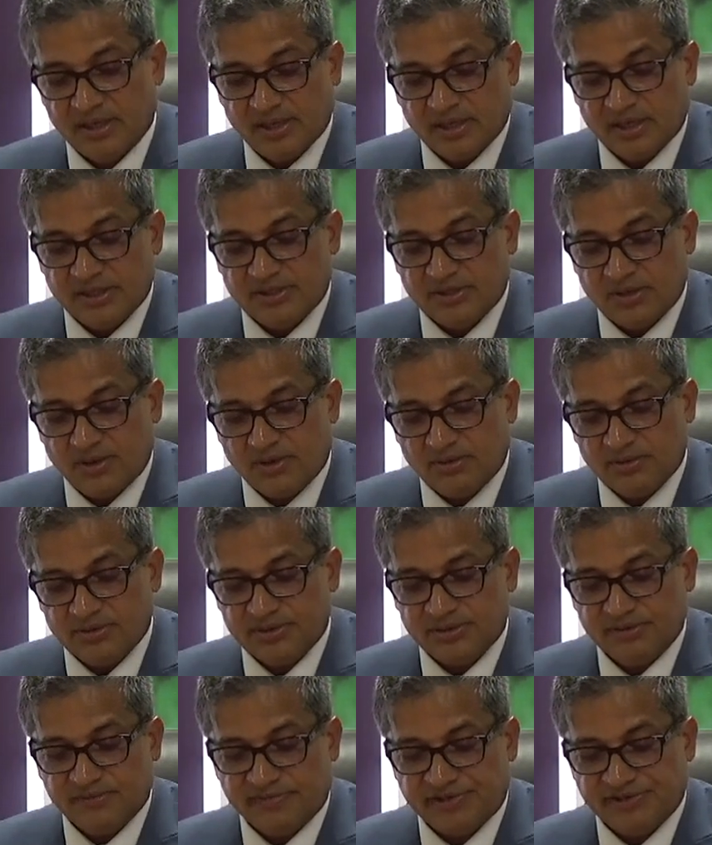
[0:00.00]
It's
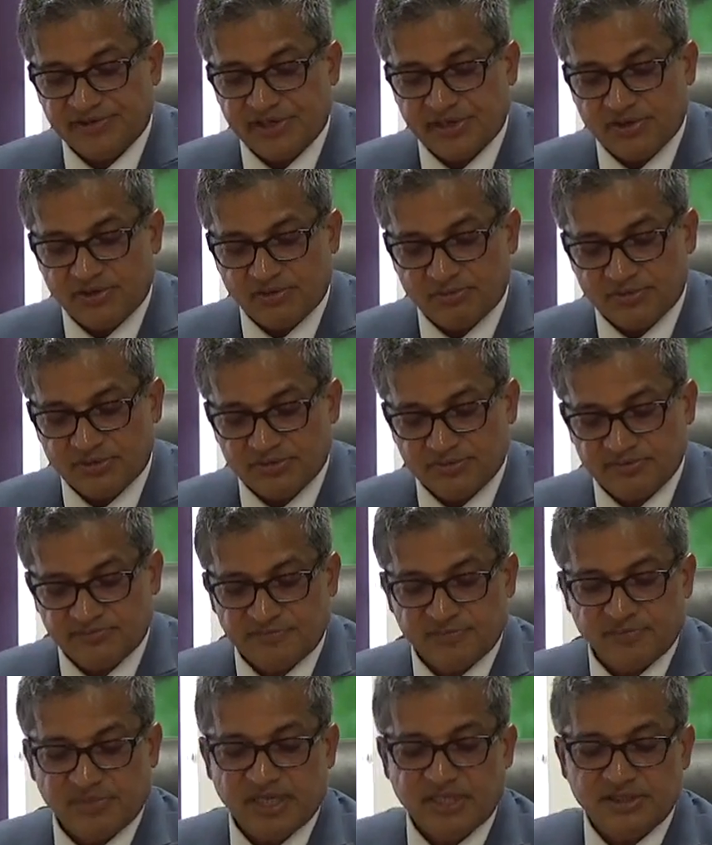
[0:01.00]
also very common
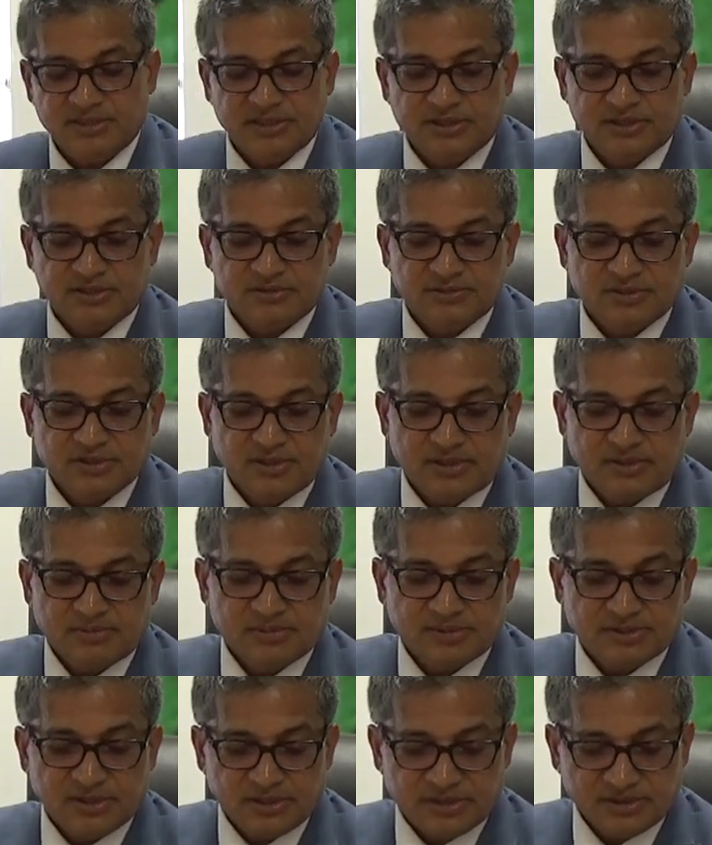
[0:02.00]
for patients with
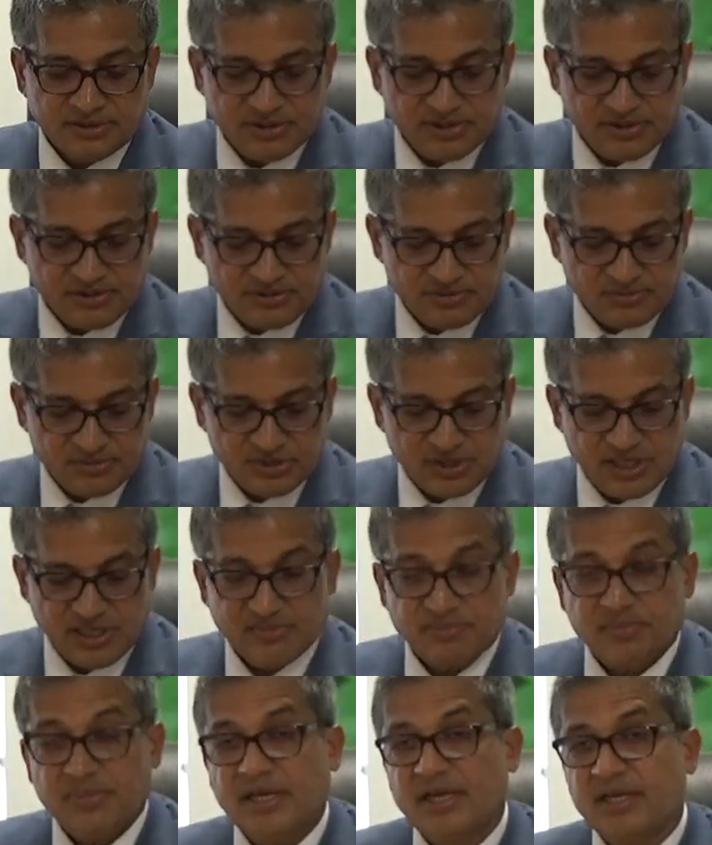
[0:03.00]
carpal tunnel syndrome to
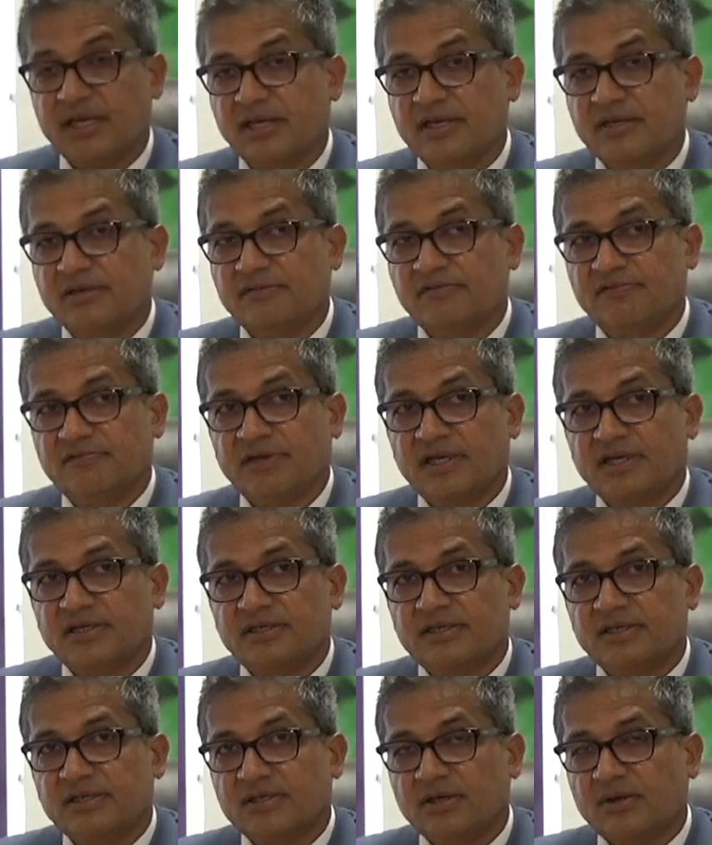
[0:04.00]
get pain
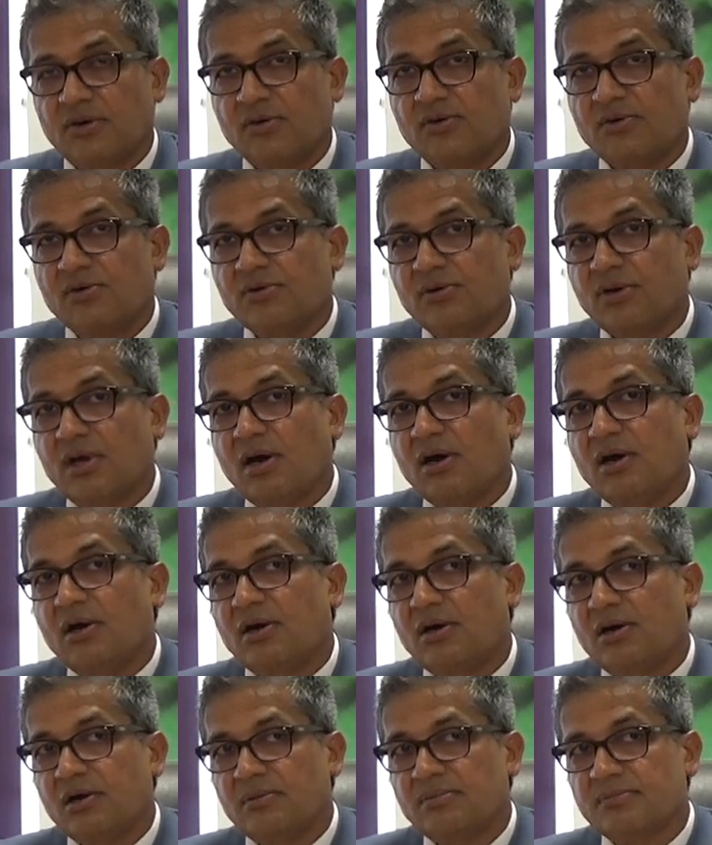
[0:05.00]
affecting the whole
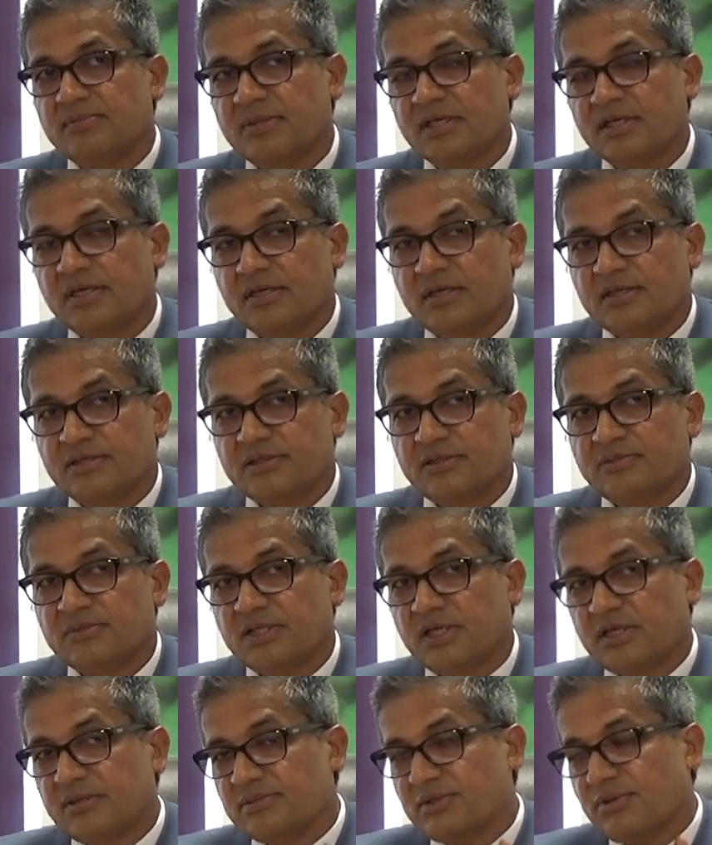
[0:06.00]
arm,
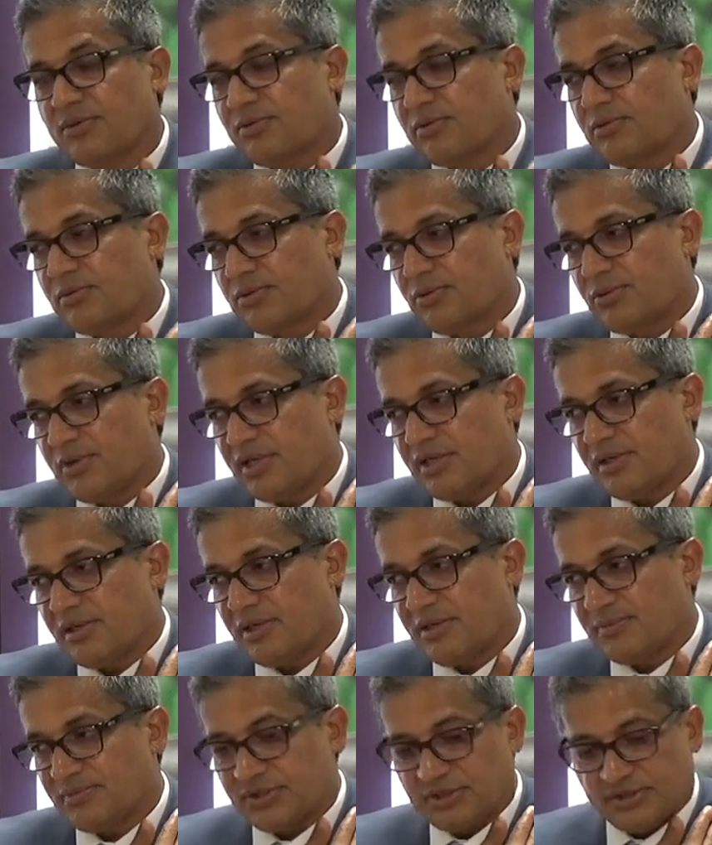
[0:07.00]
sometimes all the way
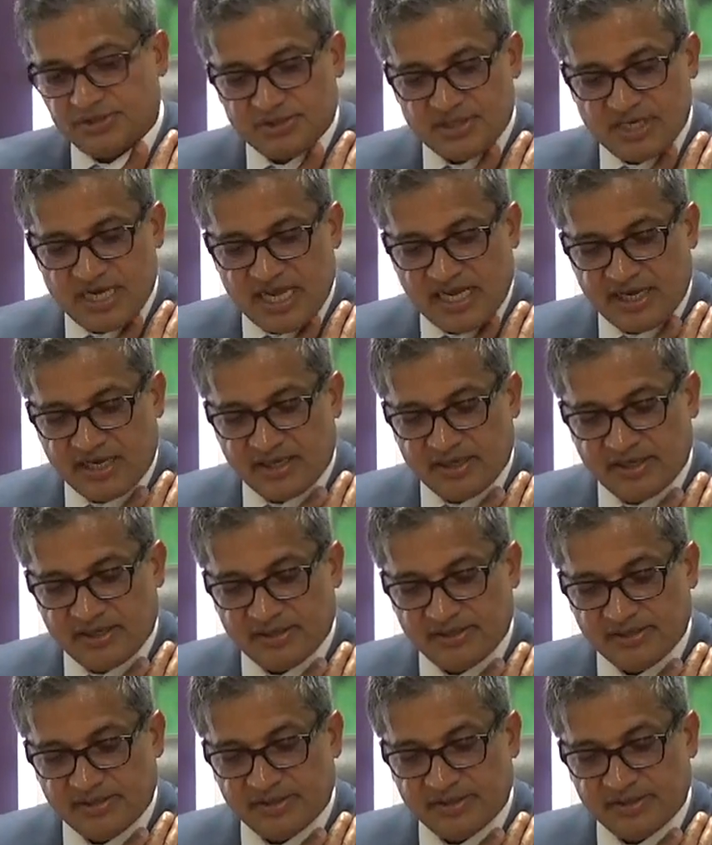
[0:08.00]
up to the neck.